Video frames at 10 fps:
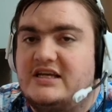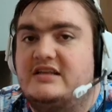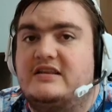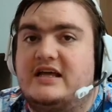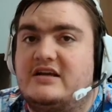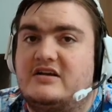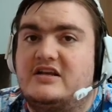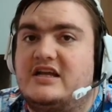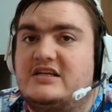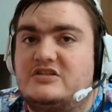and that could
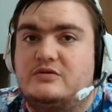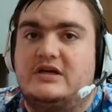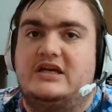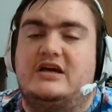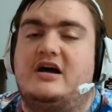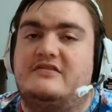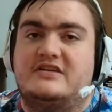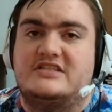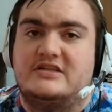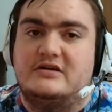connect to a
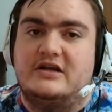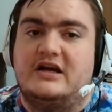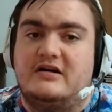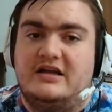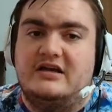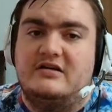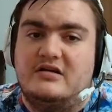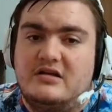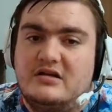office little area.